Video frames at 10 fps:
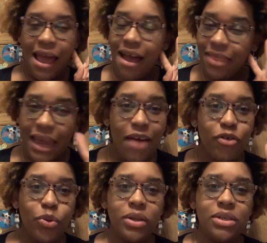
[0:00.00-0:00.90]
and that
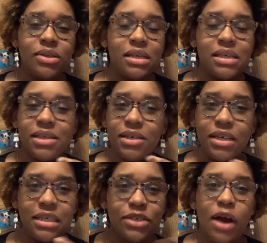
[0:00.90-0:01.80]
everyone uses. You
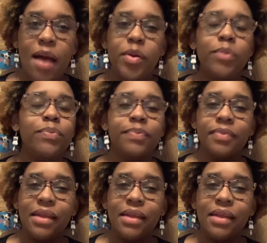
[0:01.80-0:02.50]
can describe them